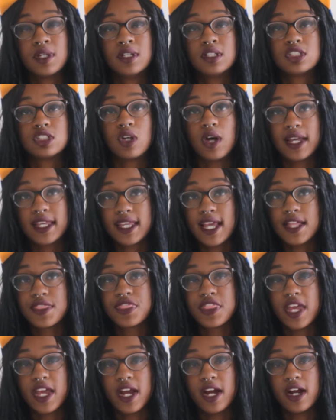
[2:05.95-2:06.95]
So I
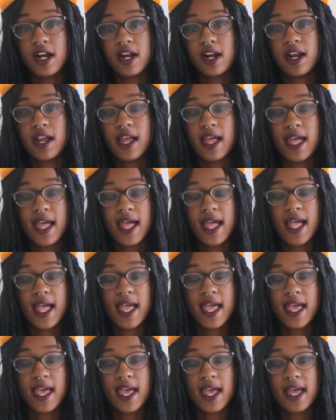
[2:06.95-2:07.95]
get there
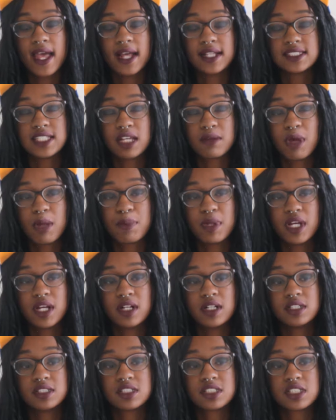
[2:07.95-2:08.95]
and I take my
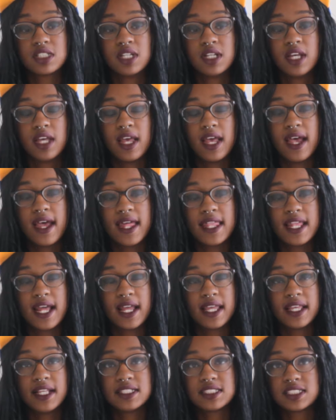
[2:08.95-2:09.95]
pills and
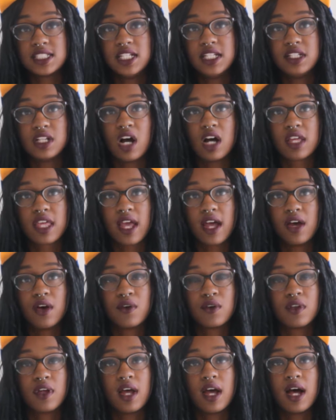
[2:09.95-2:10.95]
I instantly knock
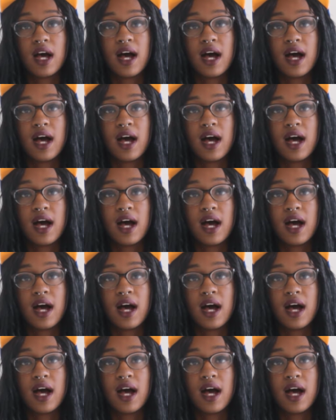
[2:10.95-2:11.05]
out.